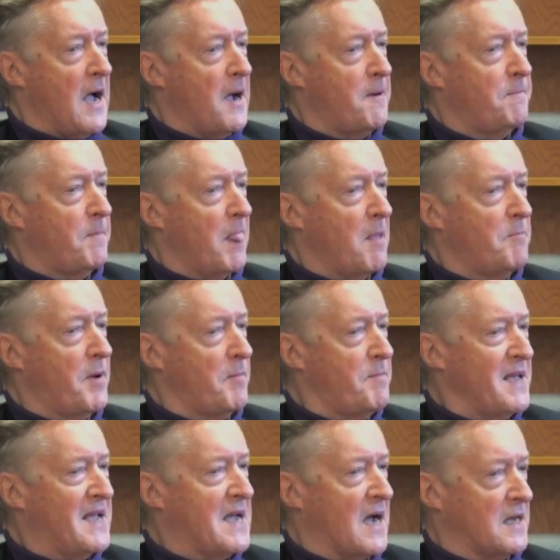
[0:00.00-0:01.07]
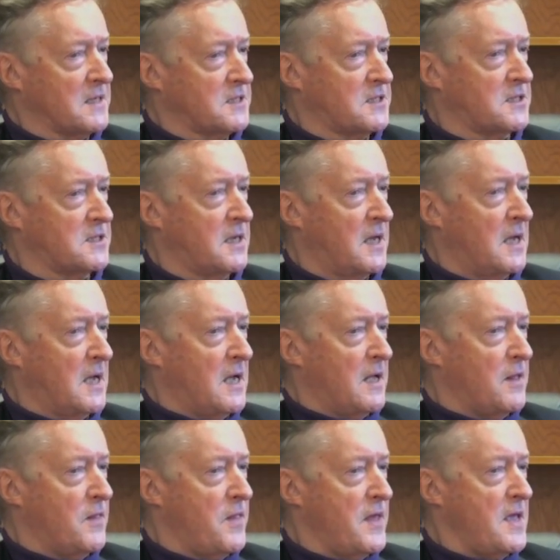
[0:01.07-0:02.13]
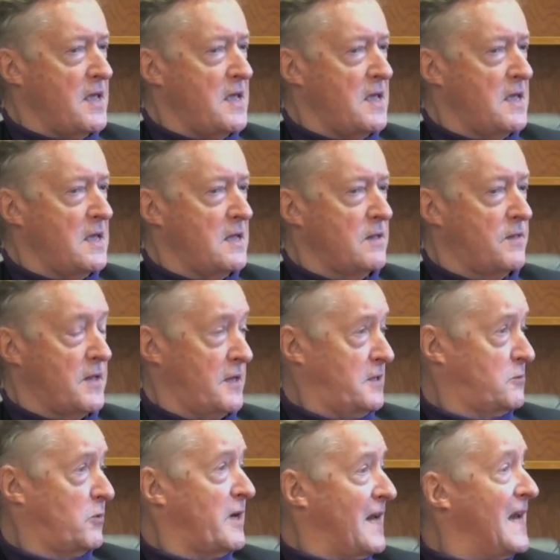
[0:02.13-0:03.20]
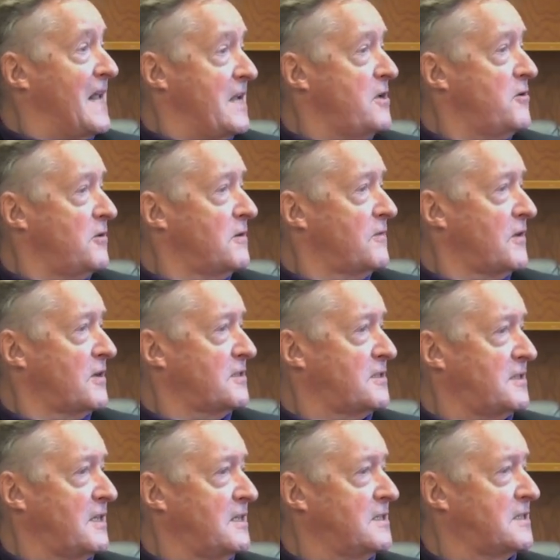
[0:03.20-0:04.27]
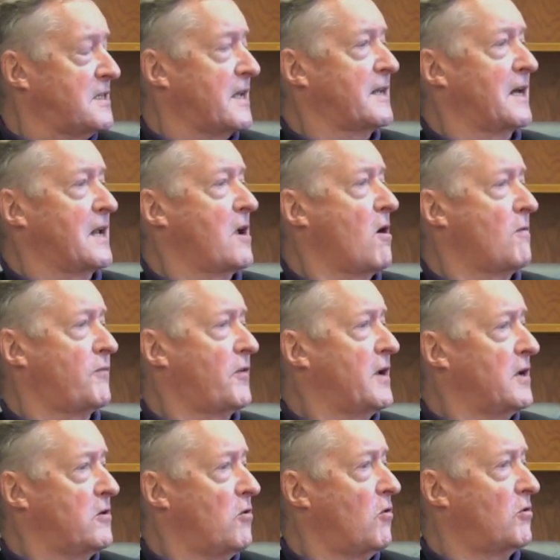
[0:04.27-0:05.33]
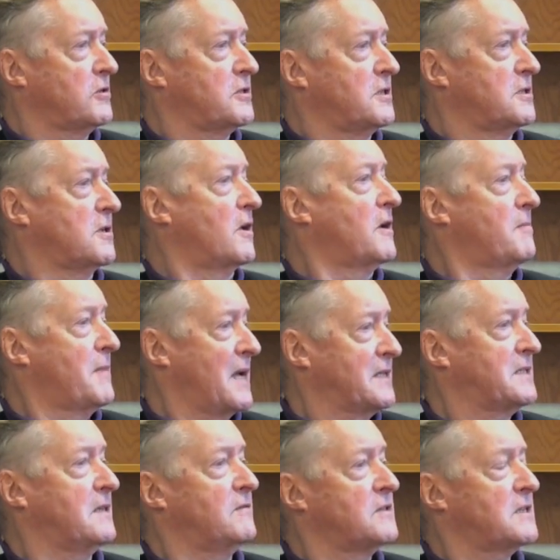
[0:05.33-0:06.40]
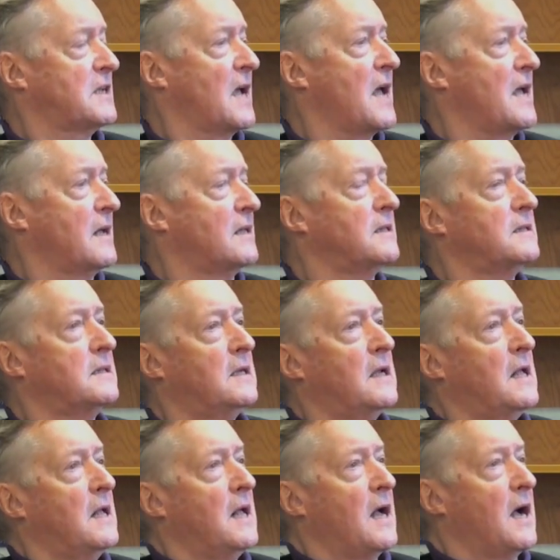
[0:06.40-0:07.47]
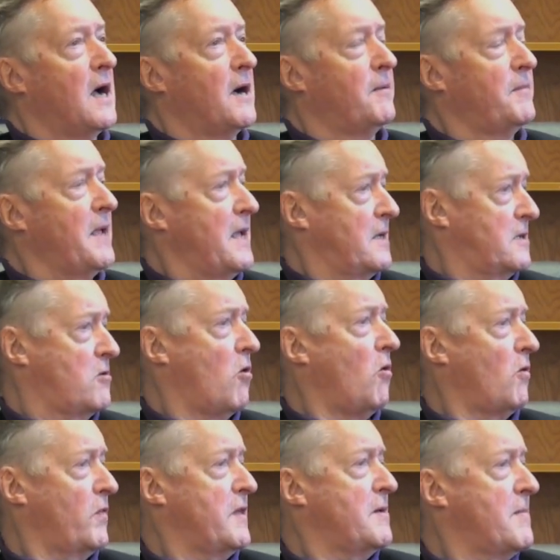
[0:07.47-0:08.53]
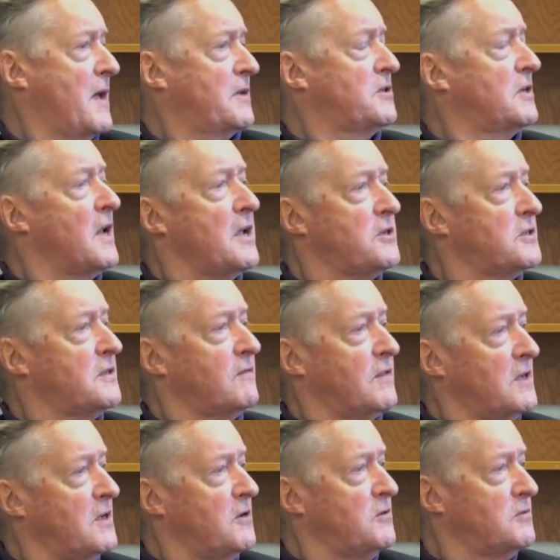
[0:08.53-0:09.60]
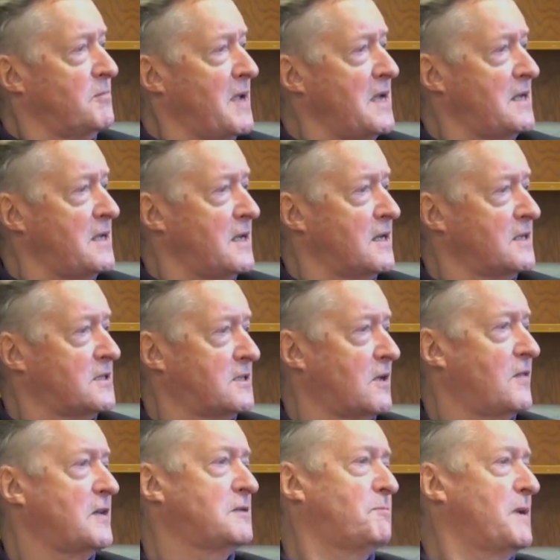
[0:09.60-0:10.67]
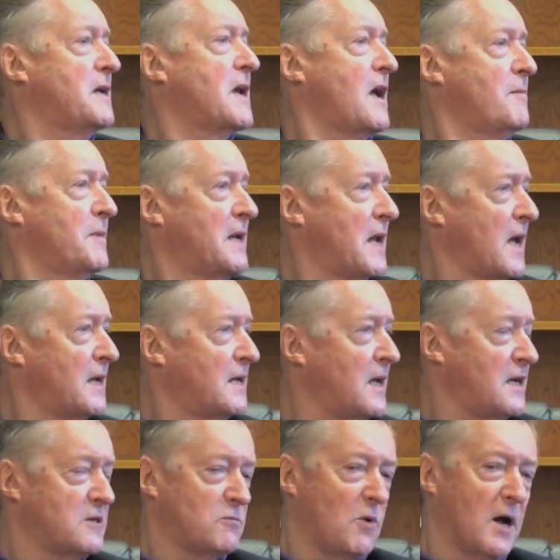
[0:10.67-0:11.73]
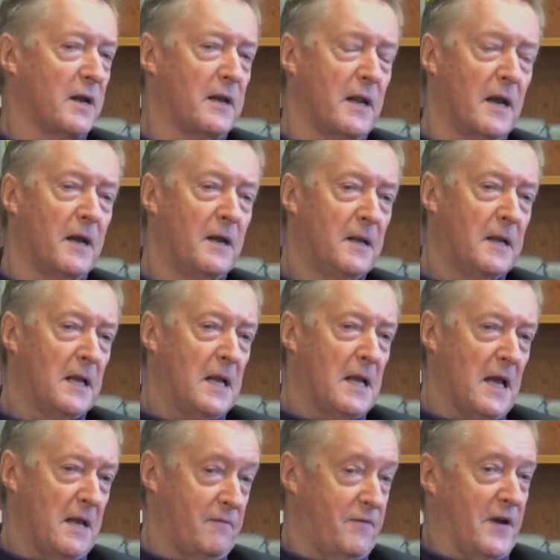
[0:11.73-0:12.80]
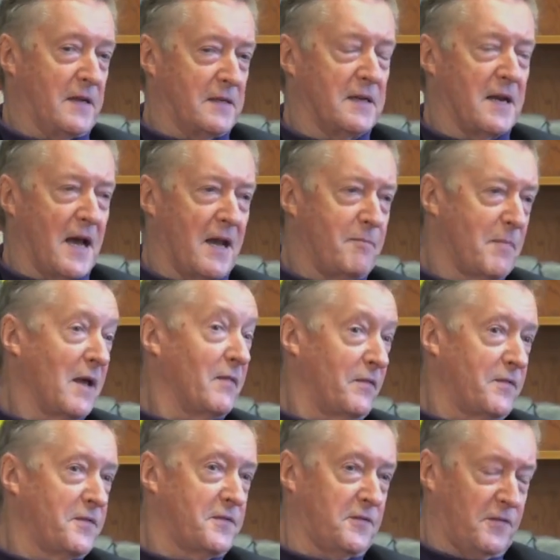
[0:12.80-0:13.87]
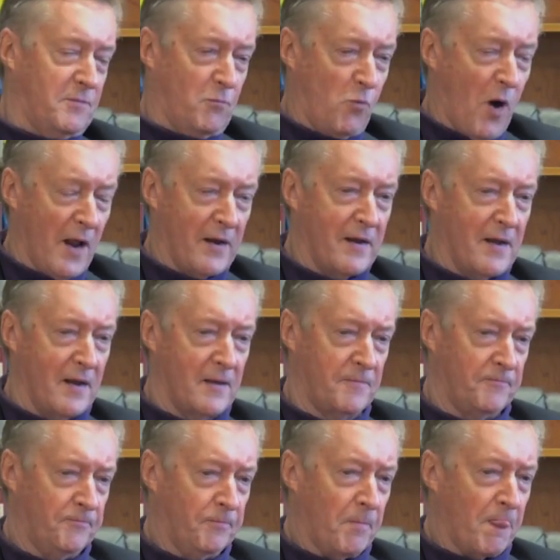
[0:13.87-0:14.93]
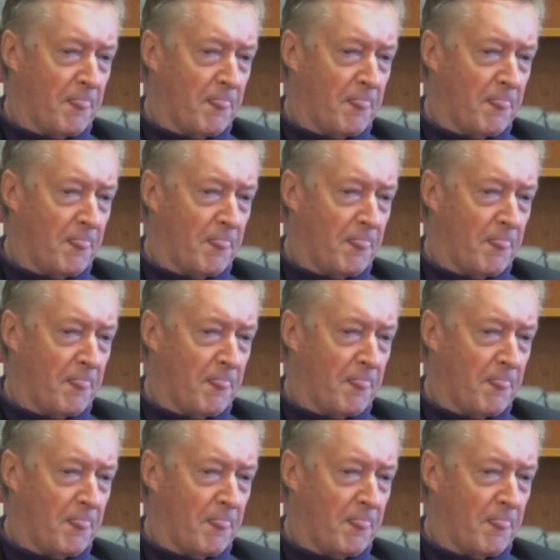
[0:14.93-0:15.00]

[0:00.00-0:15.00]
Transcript: But because these were elite universities suddenly offering courses on a massive scale, it caught the imagination of the news media. So this became a 9 days wonder, in fact a 9 months wonder,